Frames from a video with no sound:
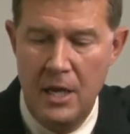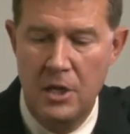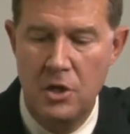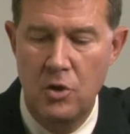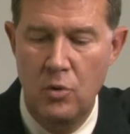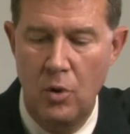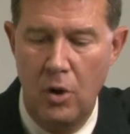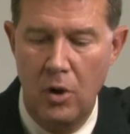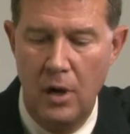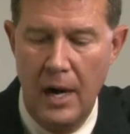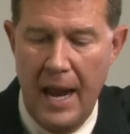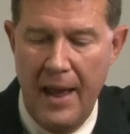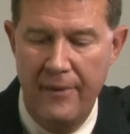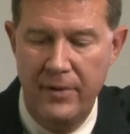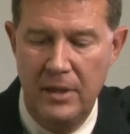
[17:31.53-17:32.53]
You are
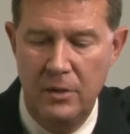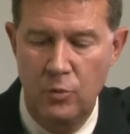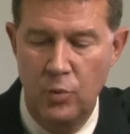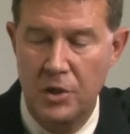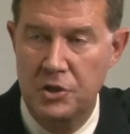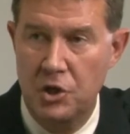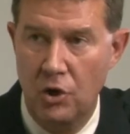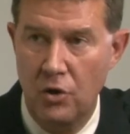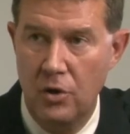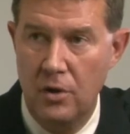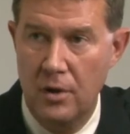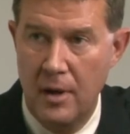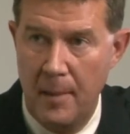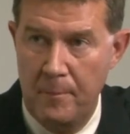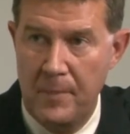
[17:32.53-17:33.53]
having
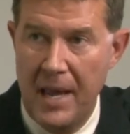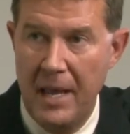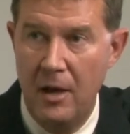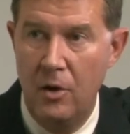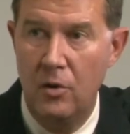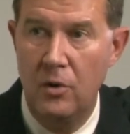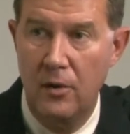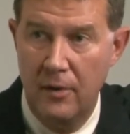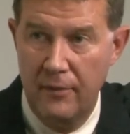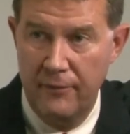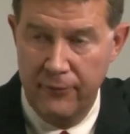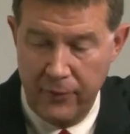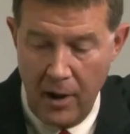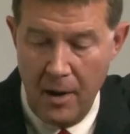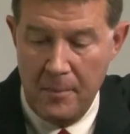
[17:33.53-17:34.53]
return mail
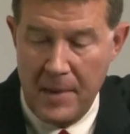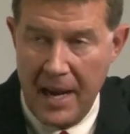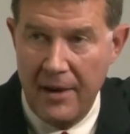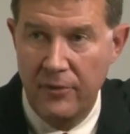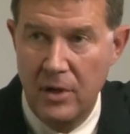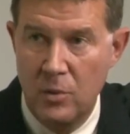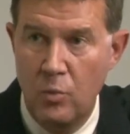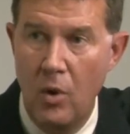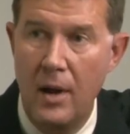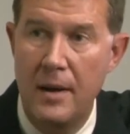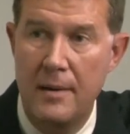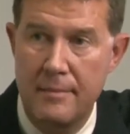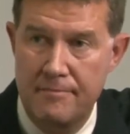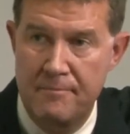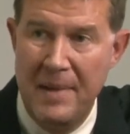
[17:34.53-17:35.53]
from everyone
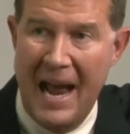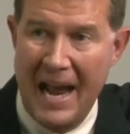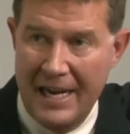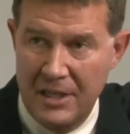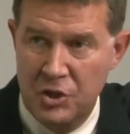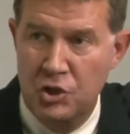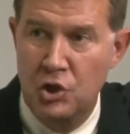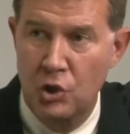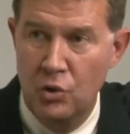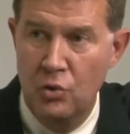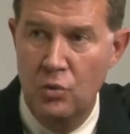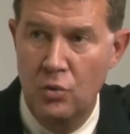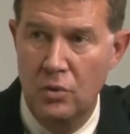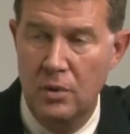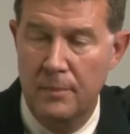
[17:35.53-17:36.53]
back
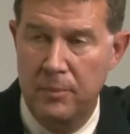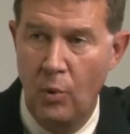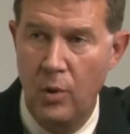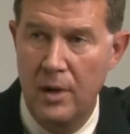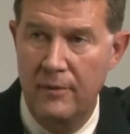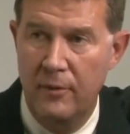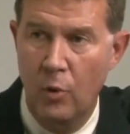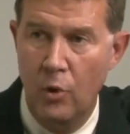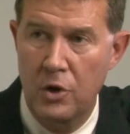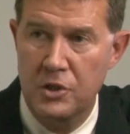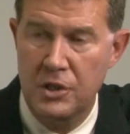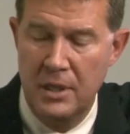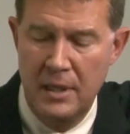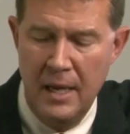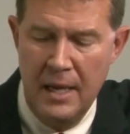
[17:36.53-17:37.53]
to the point of
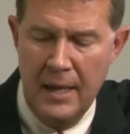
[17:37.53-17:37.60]
origin.